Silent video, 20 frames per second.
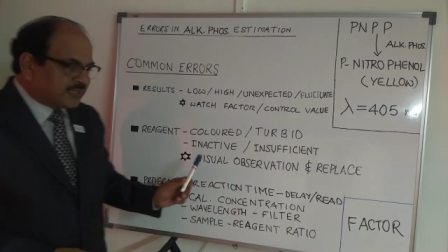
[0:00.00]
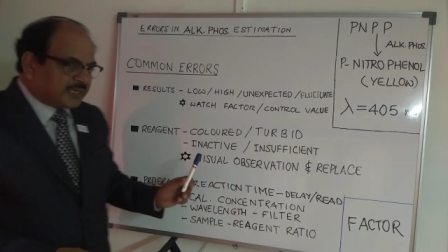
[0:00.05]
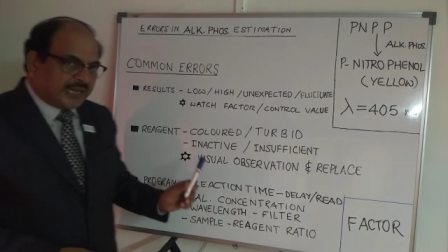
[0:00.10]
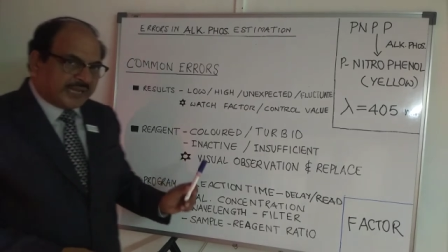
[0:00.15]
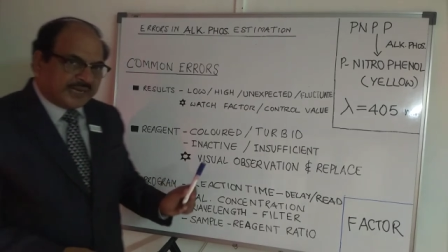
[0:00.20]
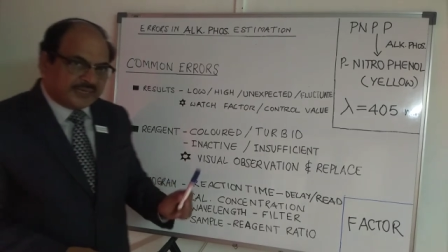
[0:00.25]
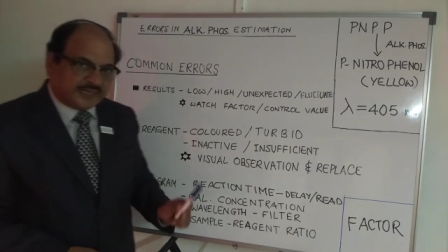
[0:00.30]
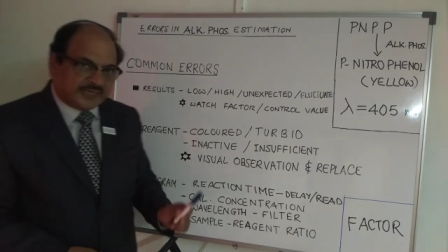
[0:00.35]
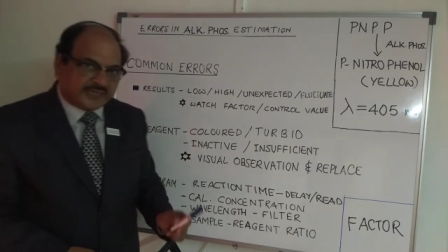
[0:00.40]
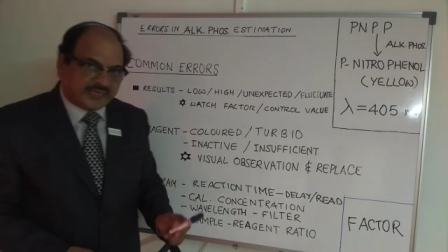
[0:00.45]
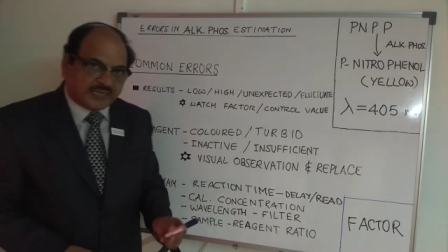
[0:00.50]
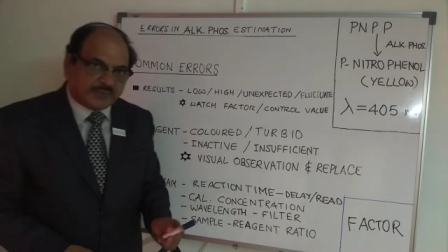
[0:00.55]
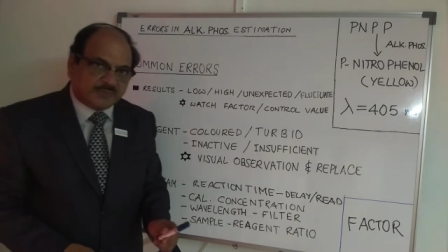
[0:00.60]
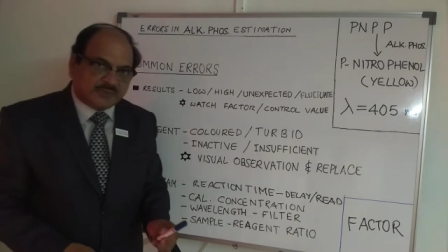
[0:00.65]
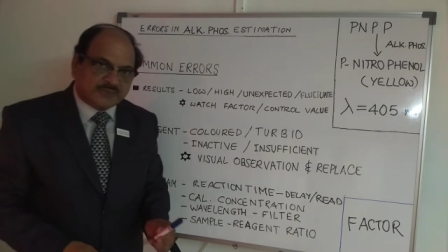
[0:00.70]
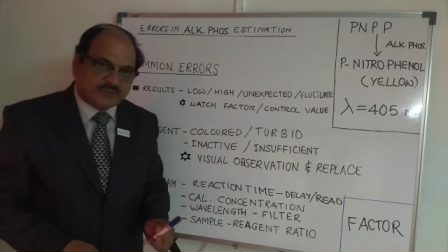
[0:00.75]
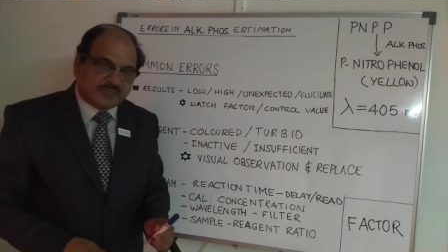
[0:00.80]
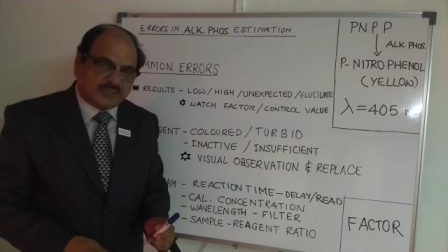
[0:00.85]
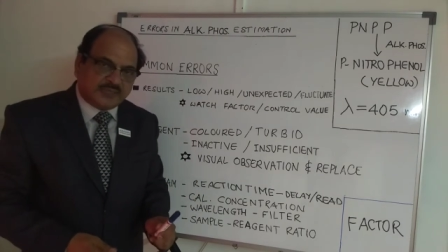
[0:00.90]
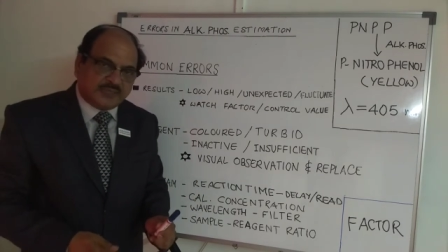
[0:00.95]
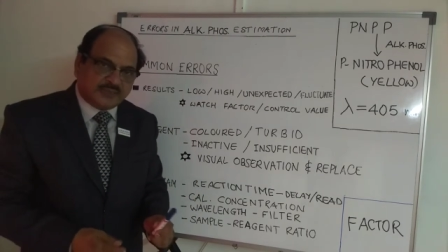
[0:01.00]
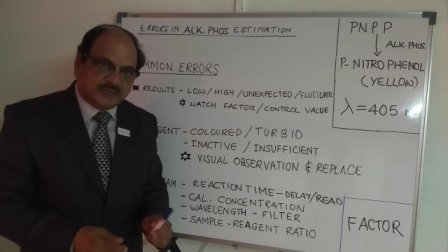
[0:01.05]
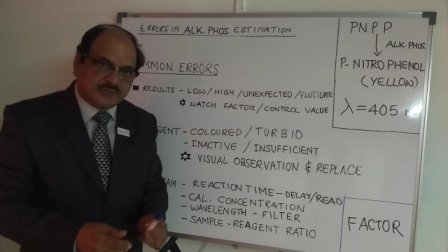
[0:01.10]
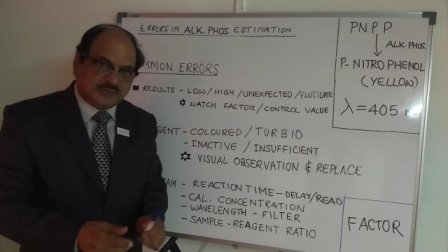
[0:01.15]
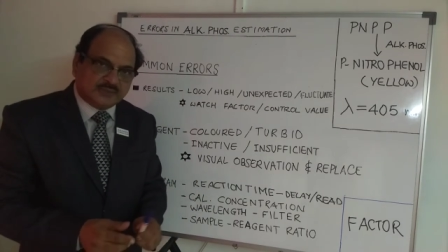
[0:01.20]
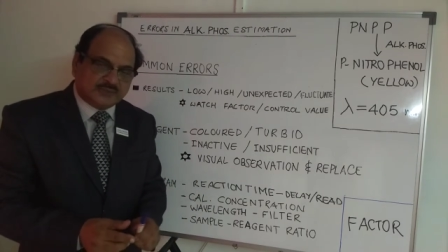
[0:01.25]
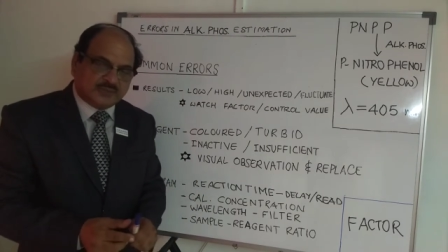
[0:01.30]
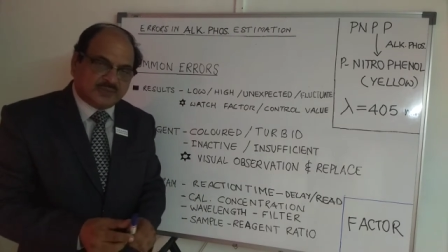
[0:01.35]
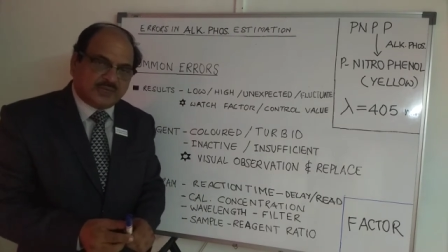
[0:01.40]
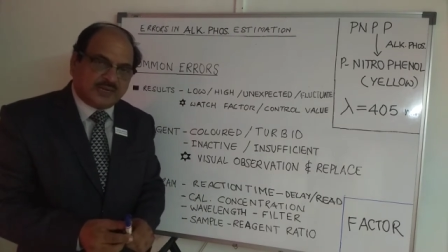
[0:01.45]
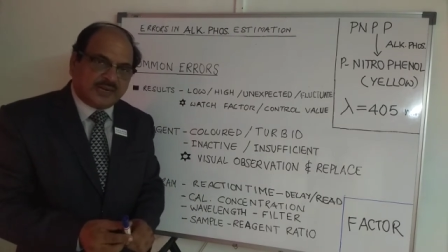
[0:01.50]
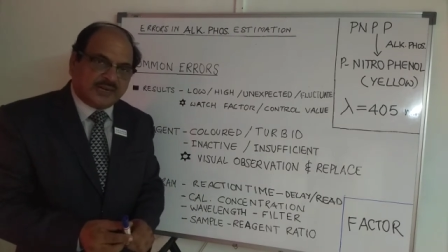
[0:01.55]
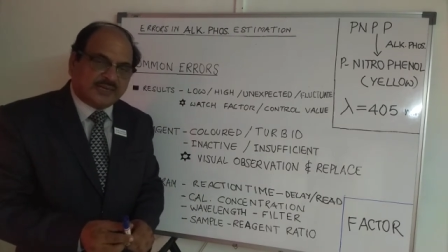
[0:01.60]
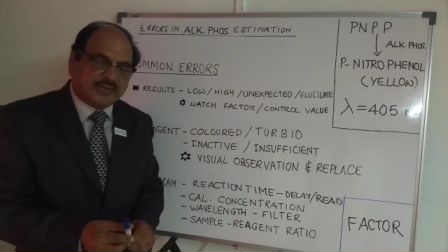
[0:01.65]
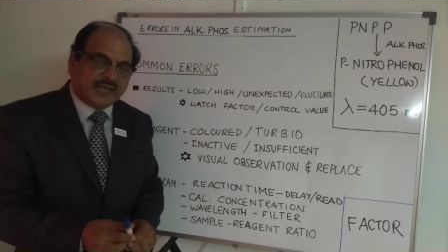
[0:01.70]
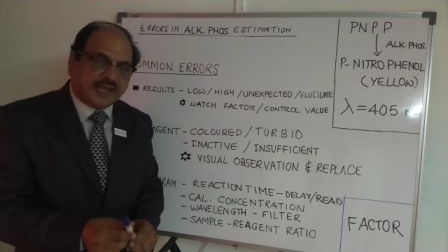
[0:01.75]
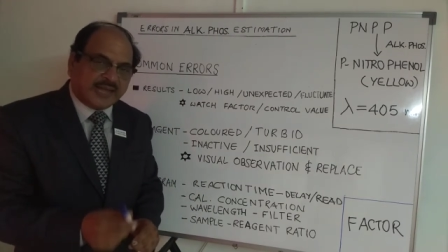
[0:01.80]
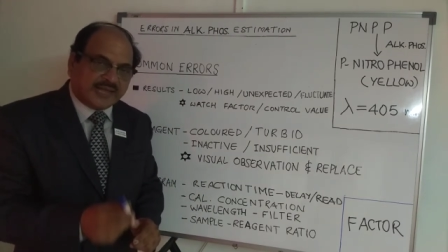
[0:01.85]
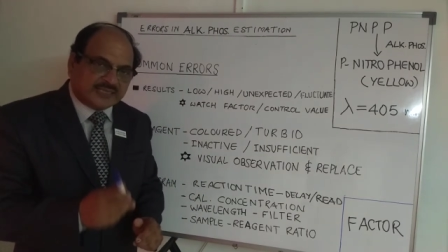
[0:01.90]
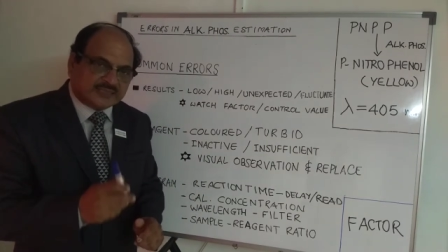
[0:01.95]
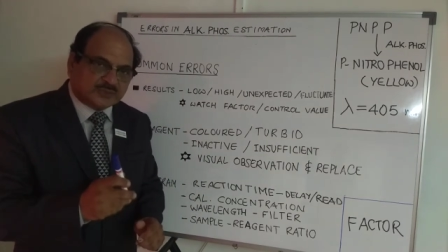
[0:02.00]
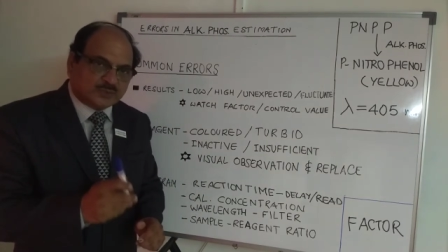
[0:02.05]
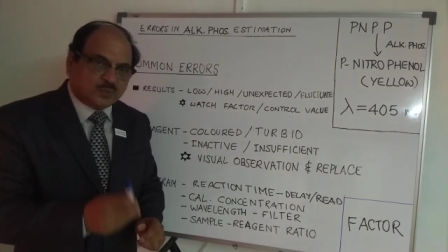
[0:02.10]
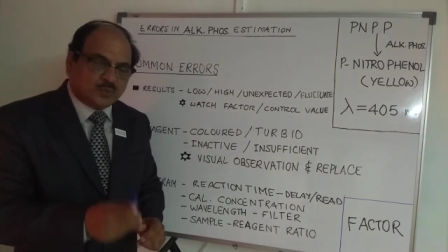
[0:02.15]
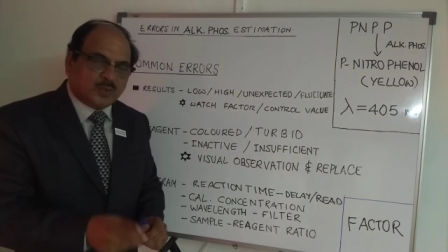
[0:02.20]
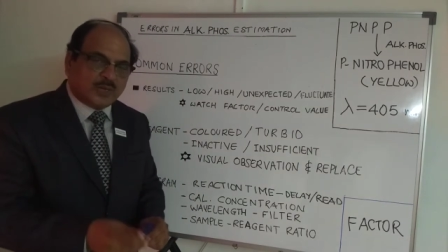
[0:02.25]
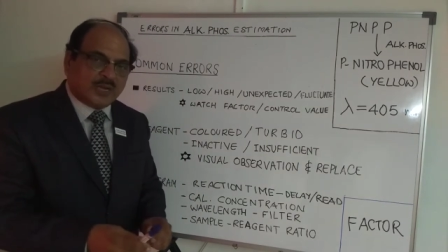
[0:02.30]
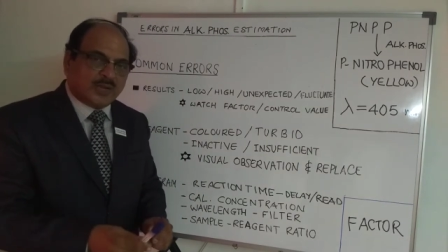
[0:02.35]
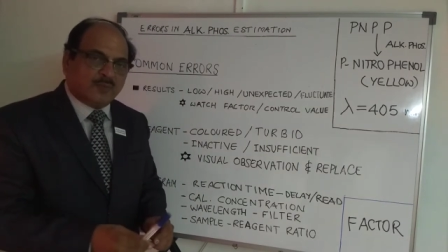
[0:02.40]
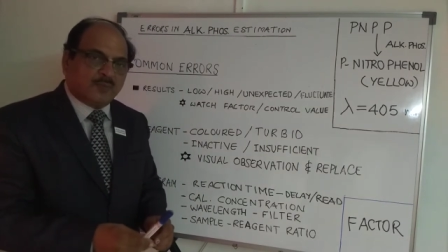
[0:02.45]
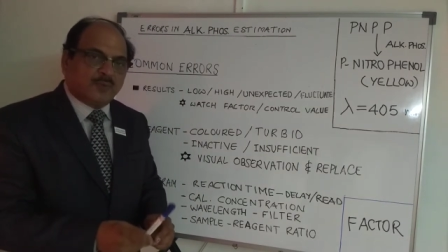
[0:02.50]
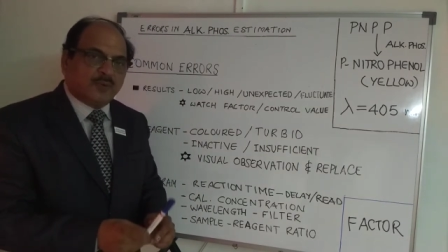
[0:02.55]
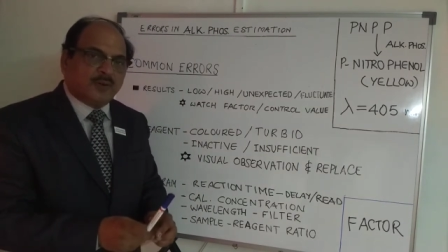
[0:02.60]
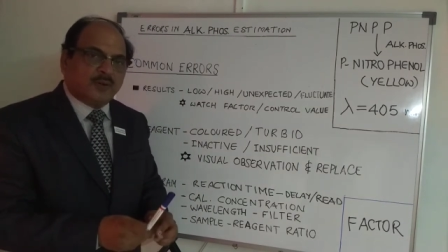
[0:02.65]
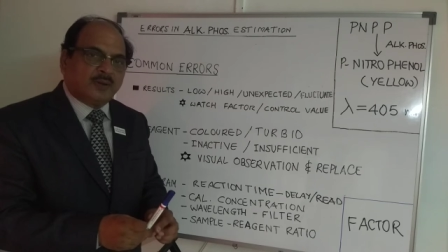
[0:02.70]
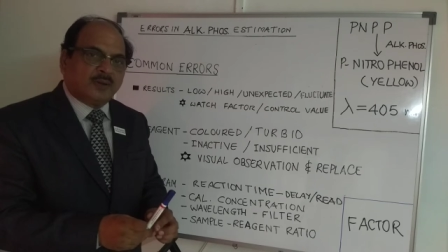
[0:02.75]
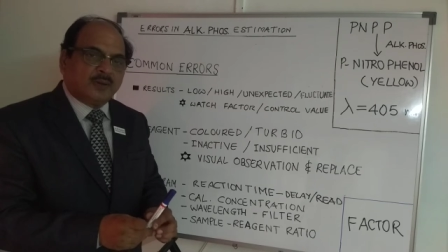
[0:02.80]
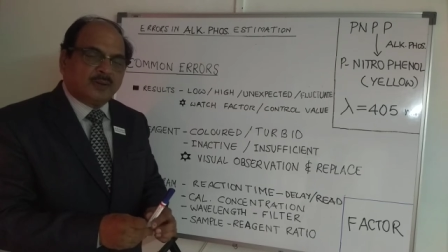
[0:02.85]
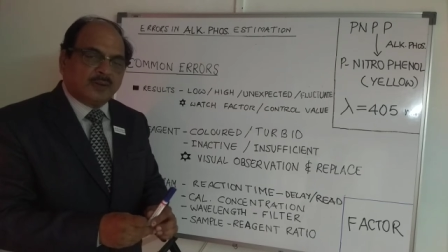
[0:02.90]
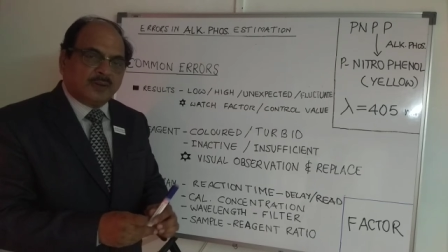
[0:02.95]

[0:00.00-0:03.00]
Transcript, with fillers: a kinetic chemistry, so it has to have a